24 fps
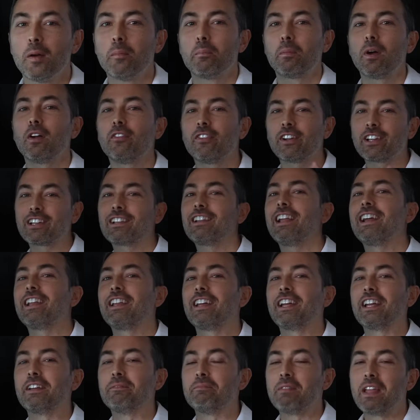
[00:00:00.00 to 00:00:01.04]
Perfect
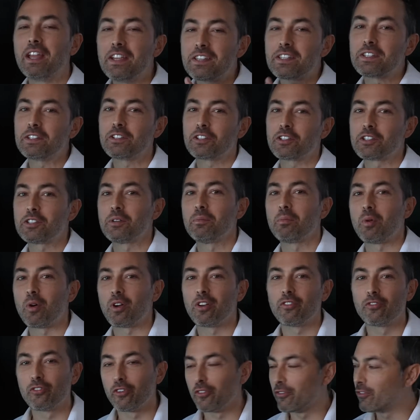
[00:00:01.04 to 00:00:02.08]
lighting isn't just
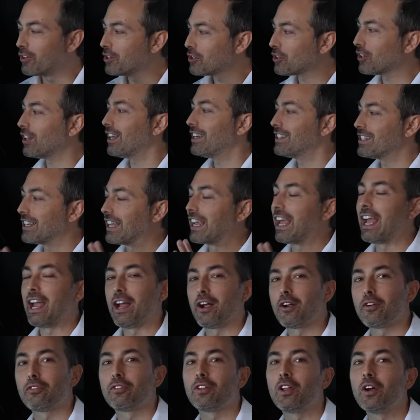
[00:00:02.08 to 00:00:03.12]
important for visualizing
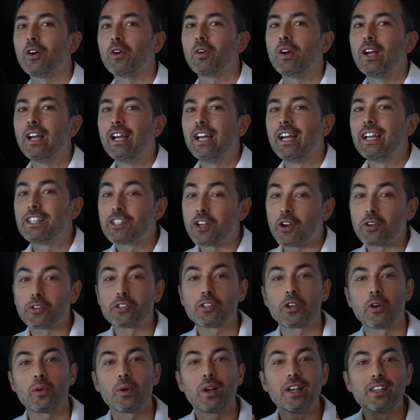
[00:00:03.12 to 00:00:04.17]
airflow, it's
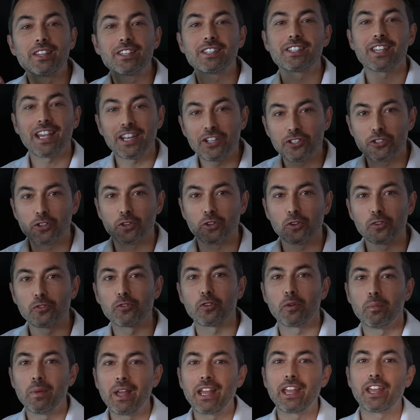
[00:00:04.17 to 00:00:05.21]
also essential
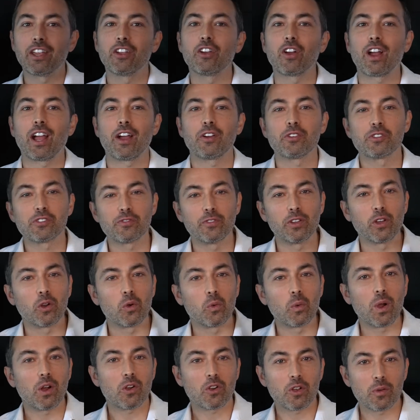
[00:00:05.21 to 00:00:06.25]
for making your house feel
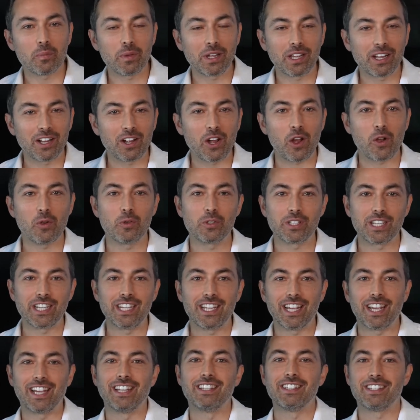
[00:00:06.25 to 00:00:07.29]
welcoming,
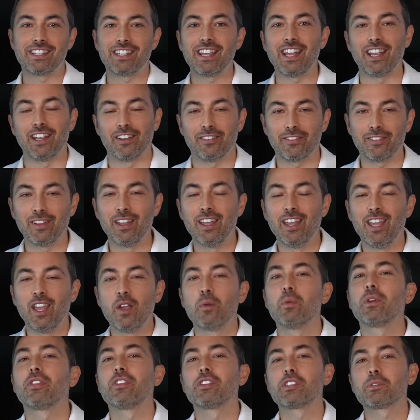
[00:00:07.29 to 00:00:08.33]
cozy, and safe.
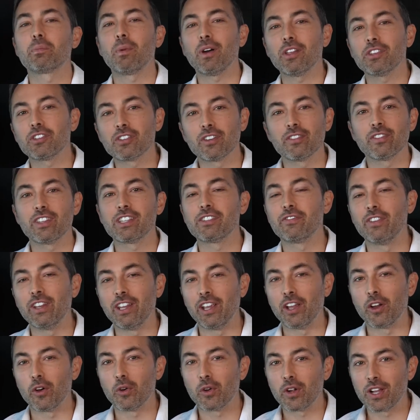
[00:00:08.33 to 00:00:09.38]
And with the sponsor of this
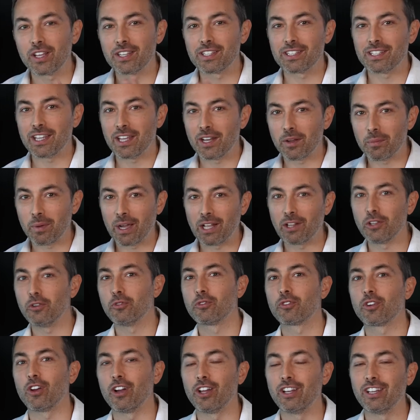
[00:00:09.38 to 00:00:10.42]
video, Caseta by
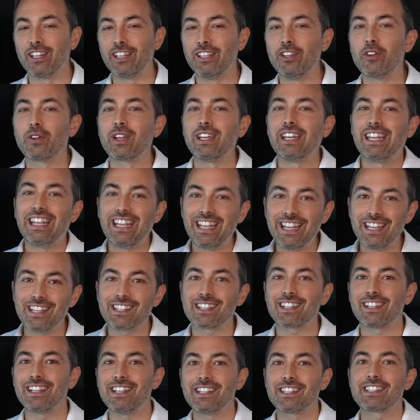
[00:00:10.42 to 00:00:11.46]
Lutron, you can
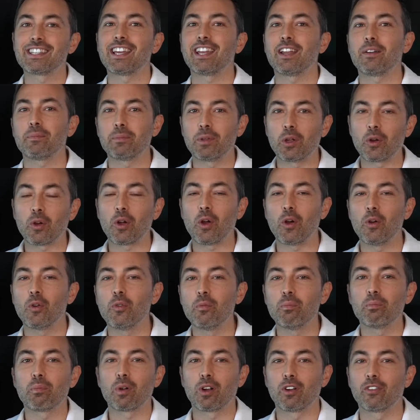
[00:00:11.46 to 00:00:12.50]
easily set up your
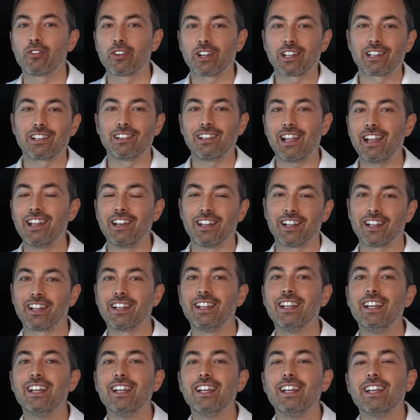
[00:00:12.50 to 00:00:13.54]
own perfect lighting.
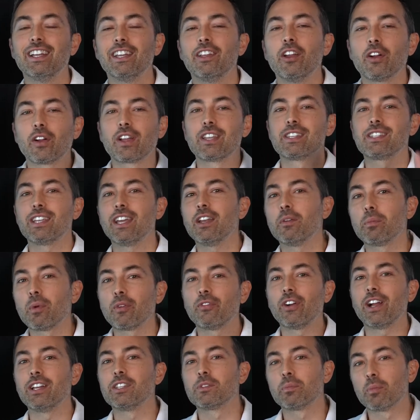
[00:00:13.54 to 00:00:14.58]
You know, Caseta
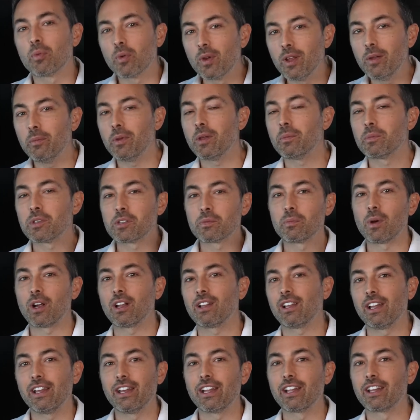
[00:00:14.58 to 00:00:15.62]
provides premium
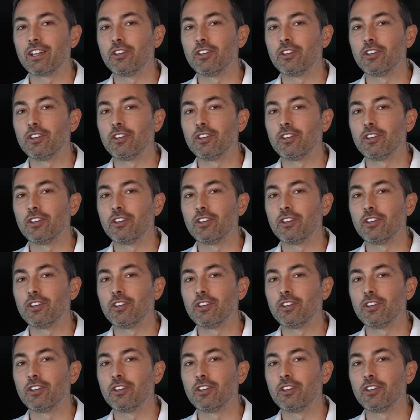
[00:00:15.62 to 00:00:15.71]
smart lighting